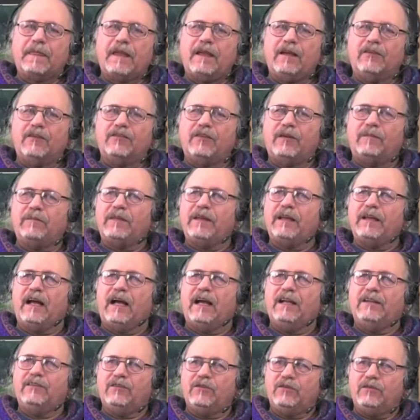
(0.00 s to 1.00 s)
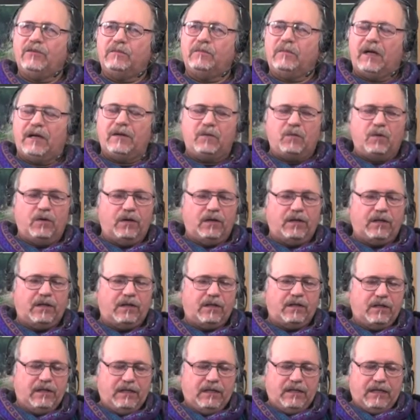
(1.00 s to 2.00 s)
You know, something I do in my work,
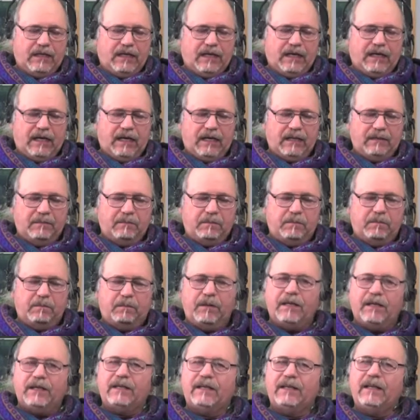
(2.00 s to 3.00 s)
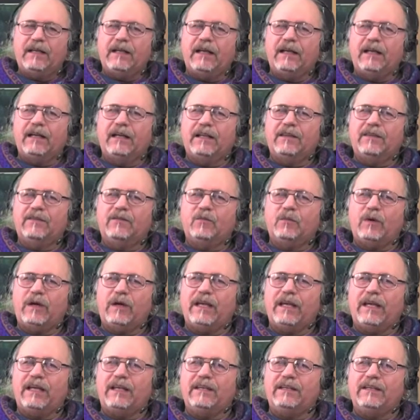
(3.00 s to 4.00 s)
but the
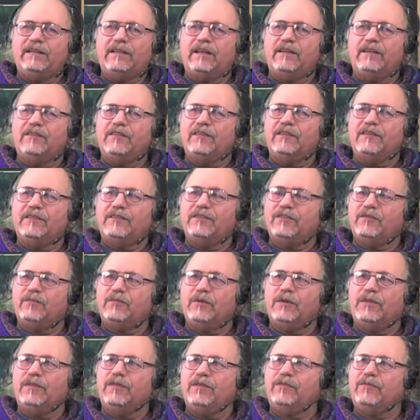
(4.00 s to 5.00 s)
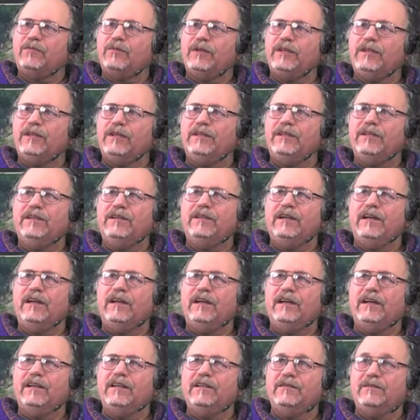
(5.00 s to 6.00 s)
way Andy does it just with three,
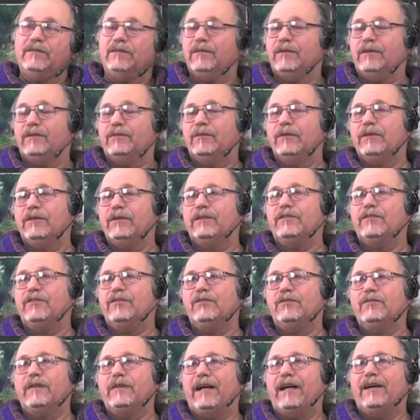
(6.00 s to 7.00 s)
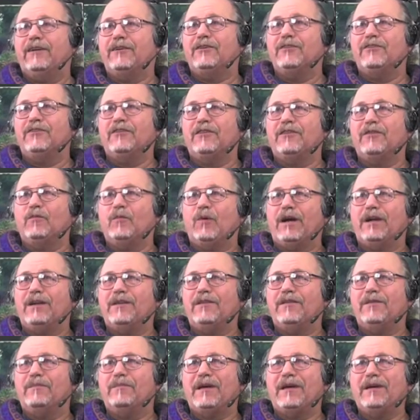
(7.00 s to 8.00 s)
well, really two values in the white
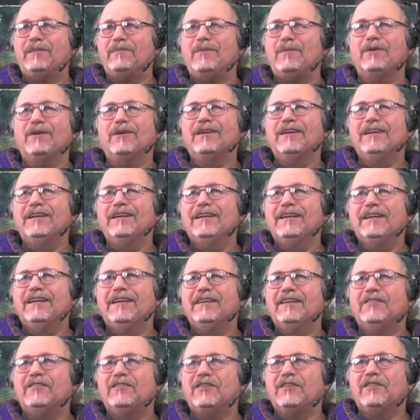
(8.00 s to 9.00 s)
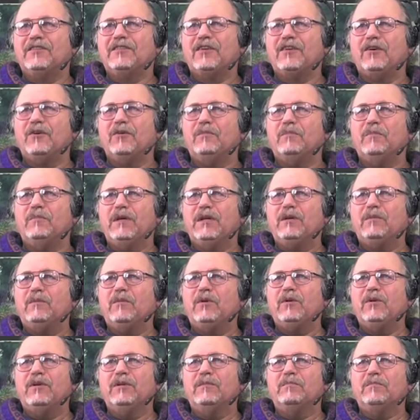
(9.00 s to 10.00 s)
of the paper is just so
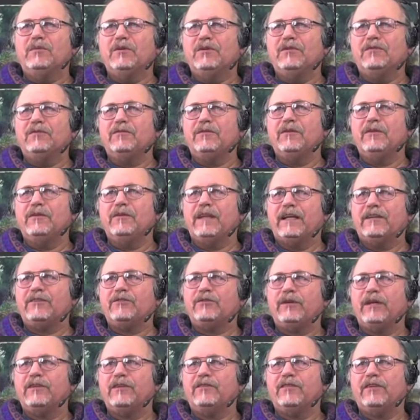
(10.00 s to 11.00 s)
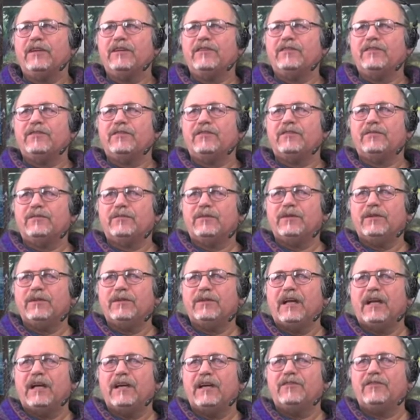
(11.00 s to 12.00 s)
minimal and beautiful, and that translates really
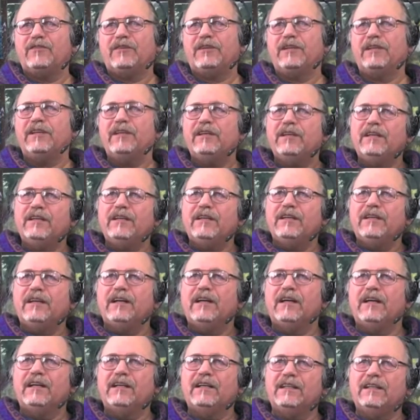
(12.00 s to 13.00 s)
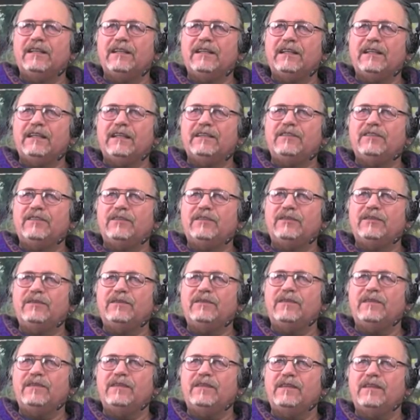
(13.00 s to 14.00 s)
nicely into
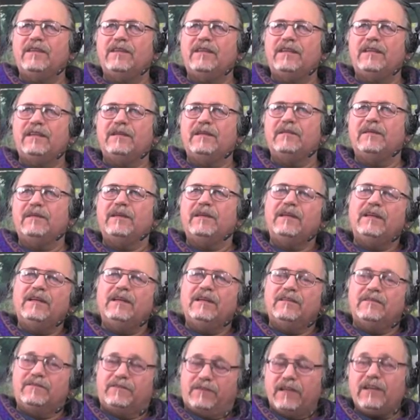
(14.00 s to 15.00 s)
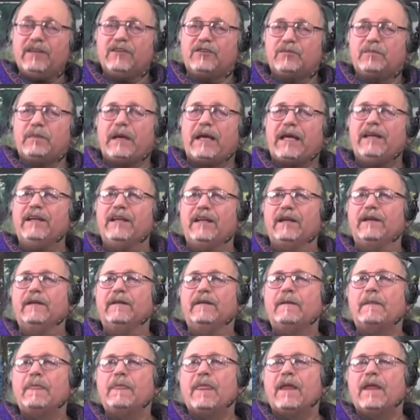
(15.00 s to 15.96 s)
the finished painting.